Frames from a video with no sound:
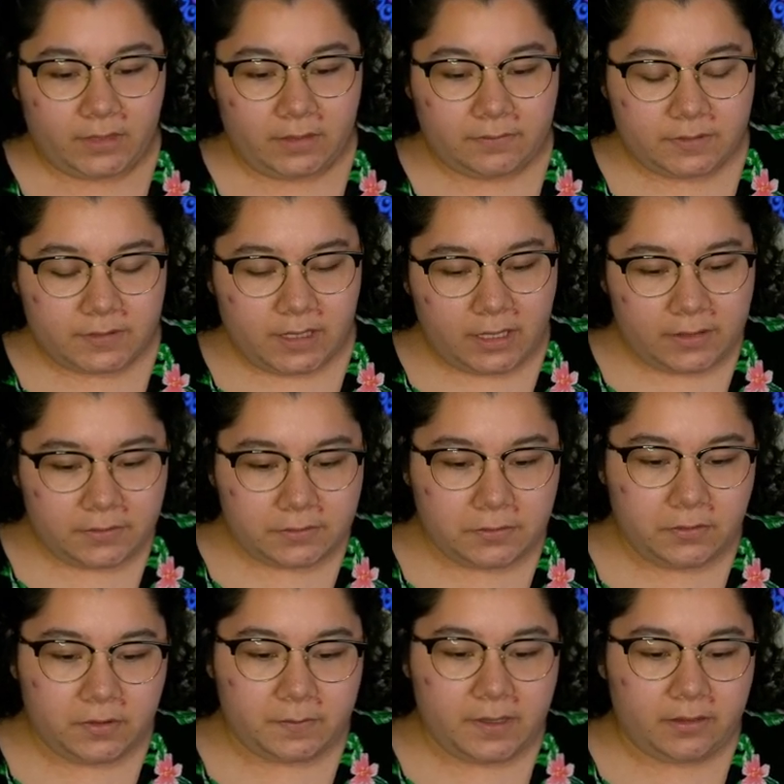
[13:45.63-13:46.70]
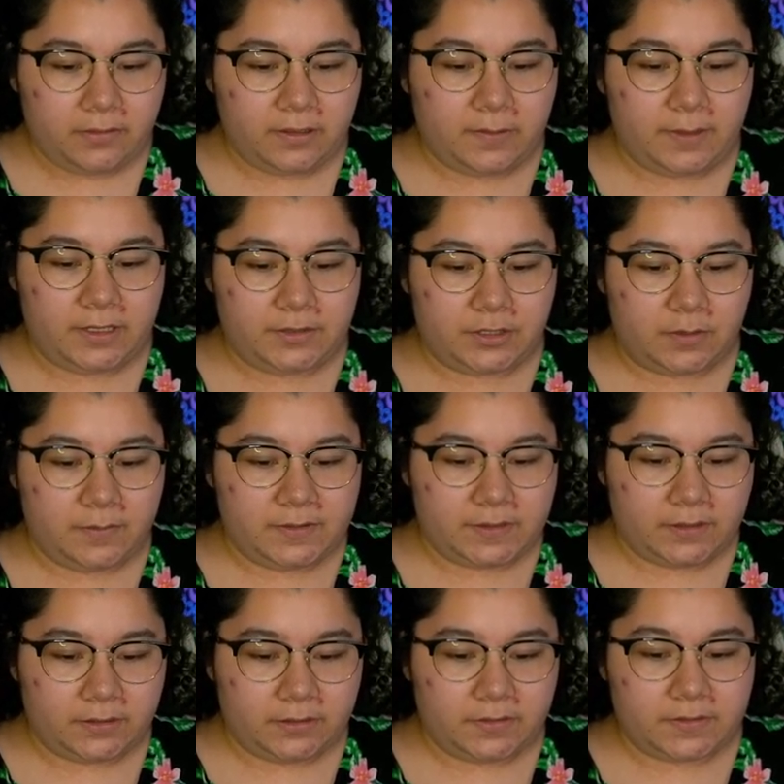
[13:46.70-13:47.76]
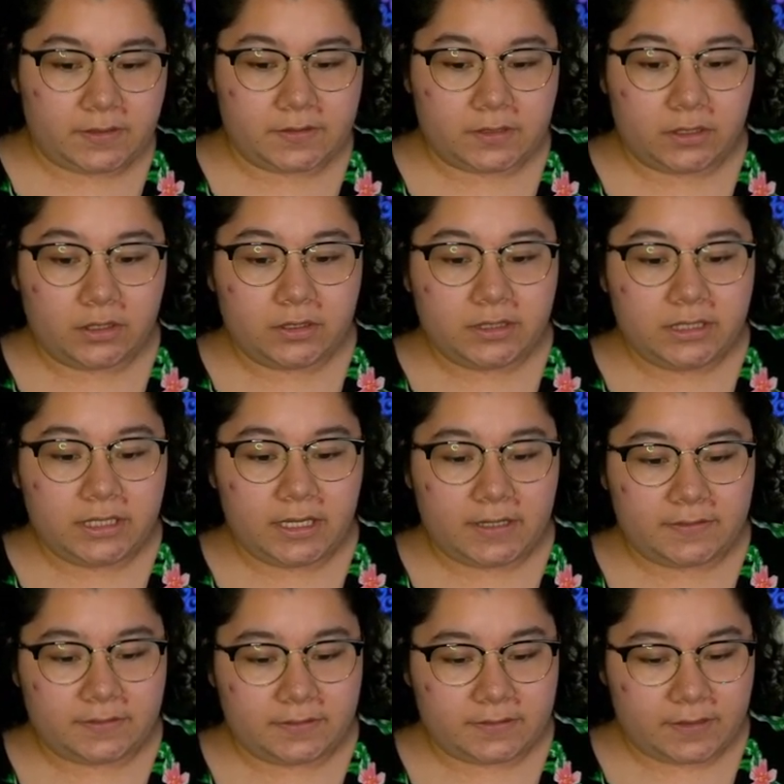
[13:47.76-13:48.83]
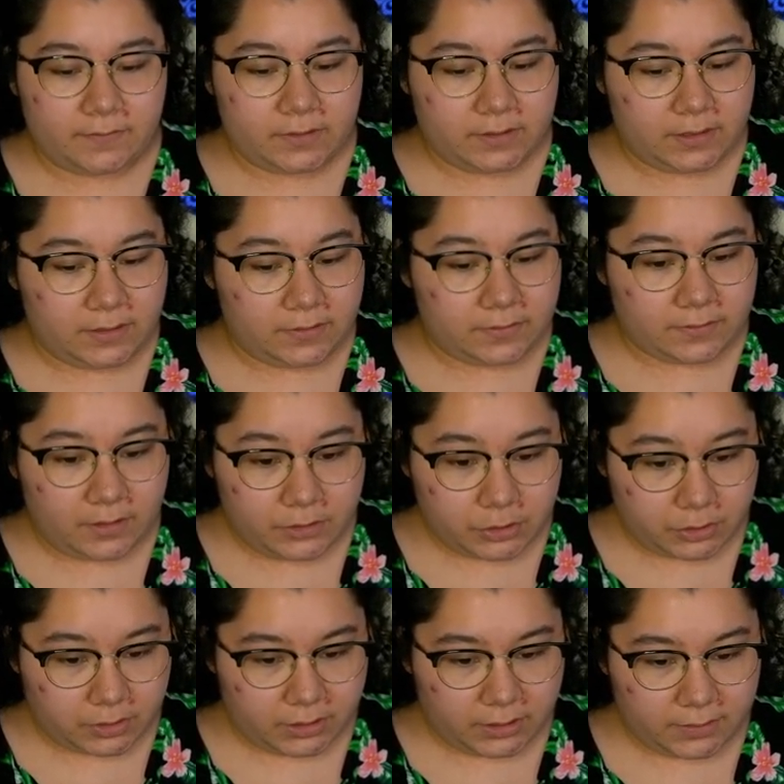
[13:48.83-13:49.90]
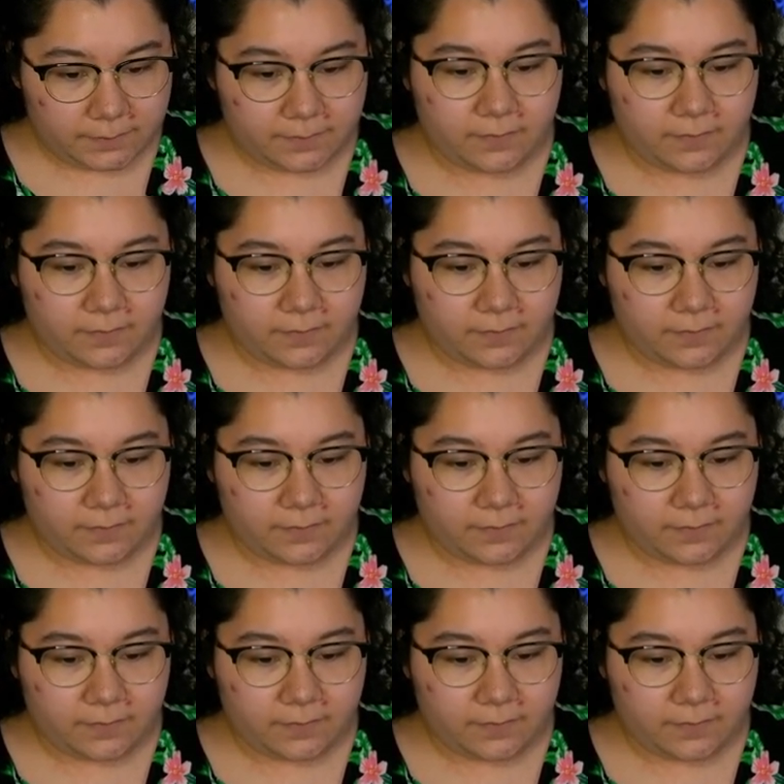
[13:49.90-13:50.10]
It was taken to North America by German settlers as early as the 17th century.